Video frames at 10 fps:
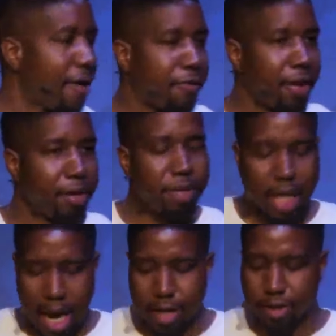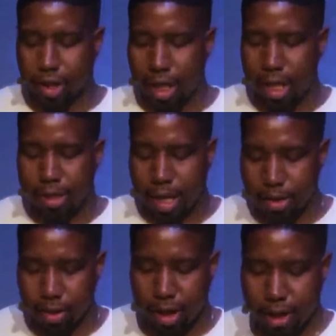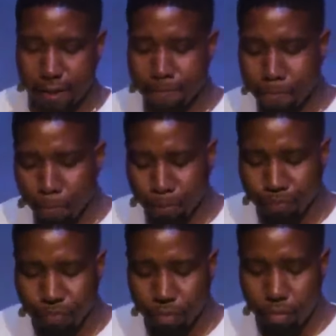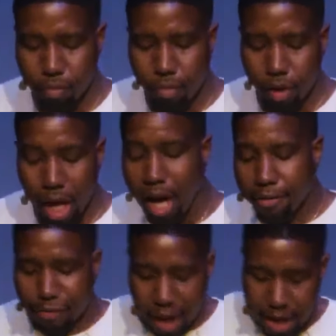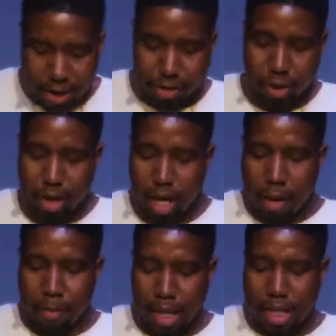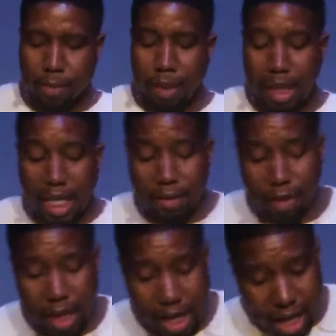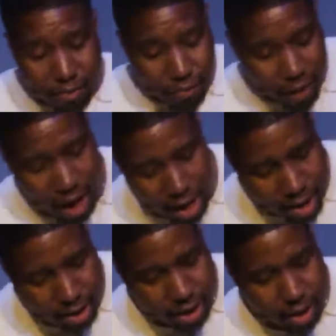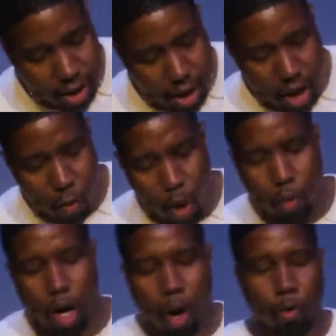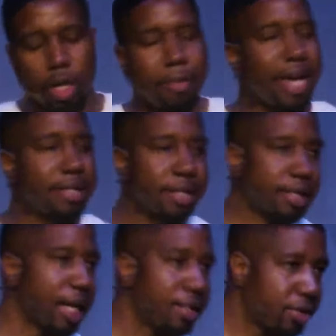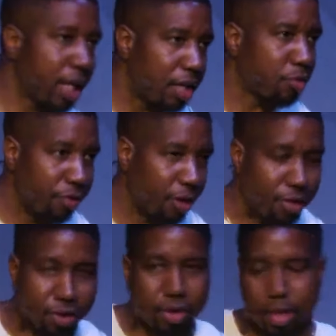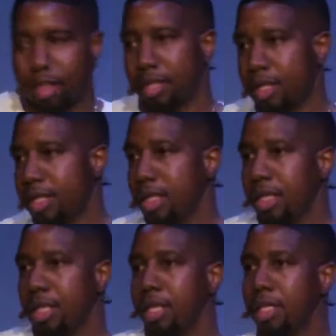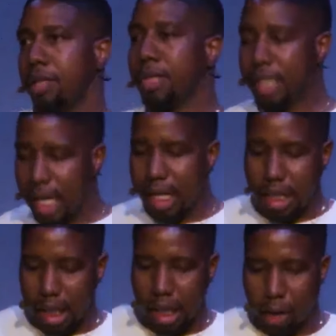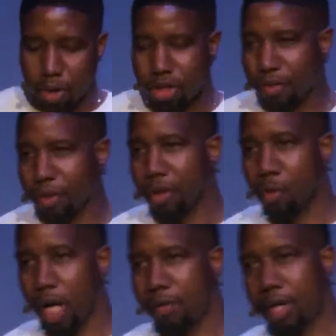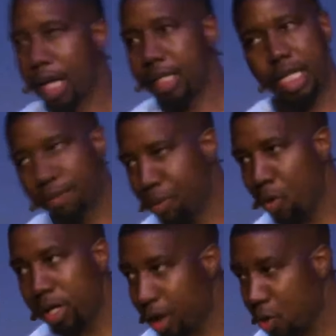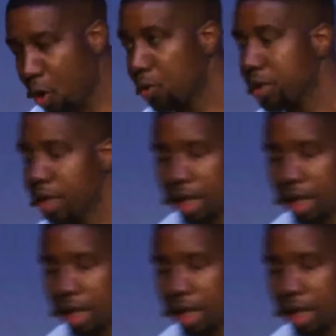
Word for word: Philip Yancey. He says this Faith means believing in advance what will only make sense in reverse. Let me say that again. I want you to feel the weight of that because that's a poignant quote.